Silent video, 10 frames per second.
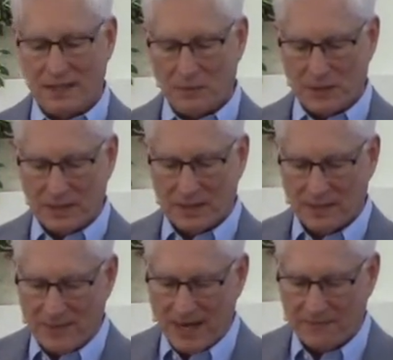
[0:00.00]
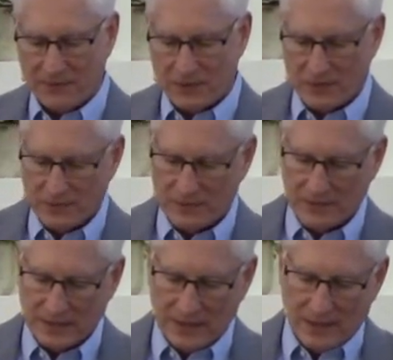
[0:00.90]
The works come after.
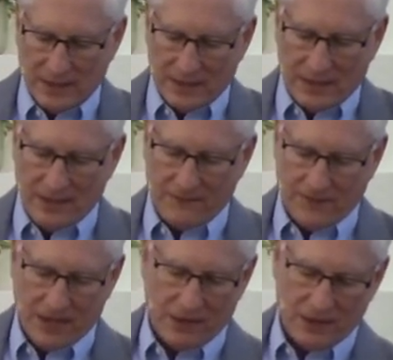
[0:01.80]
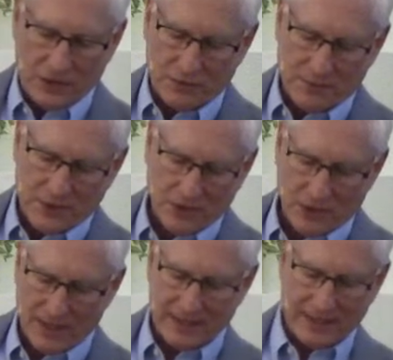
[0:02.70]
He found in Scripture
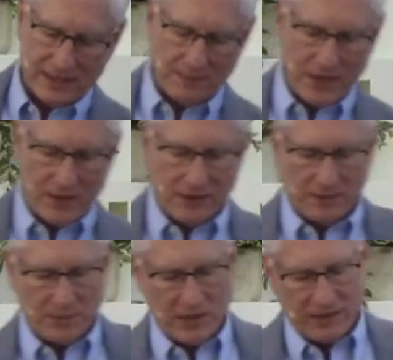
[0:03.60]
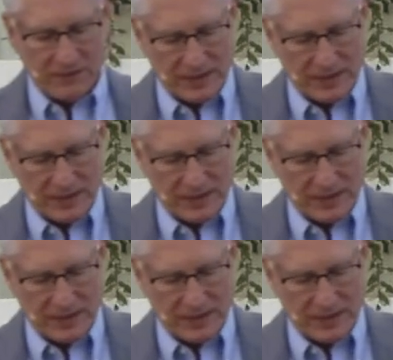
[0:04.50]
no excess merit on the part of